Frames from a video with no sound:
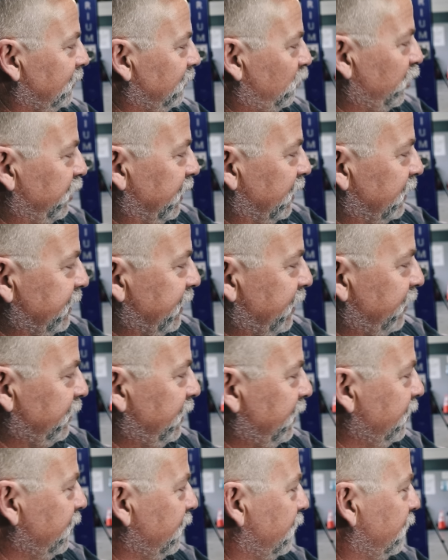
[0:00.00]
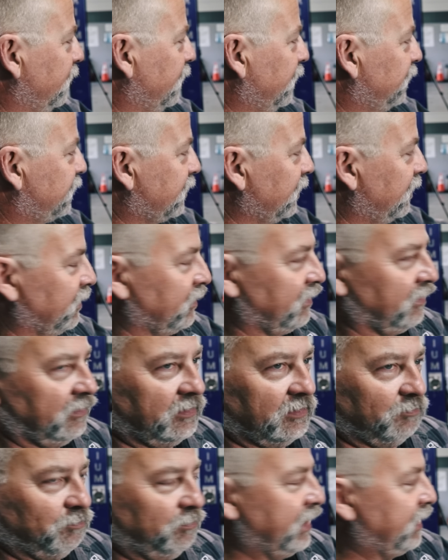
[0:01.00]
putting it down here, and it's going to
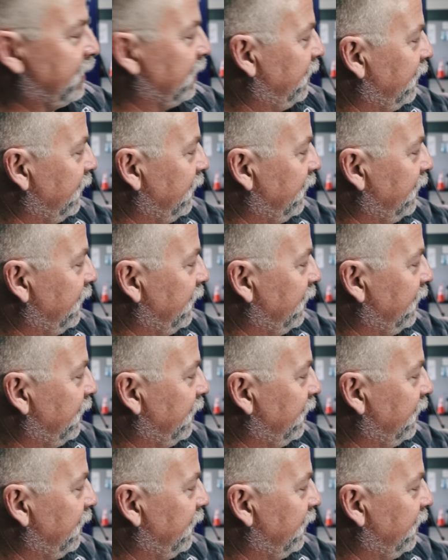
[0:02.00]
make an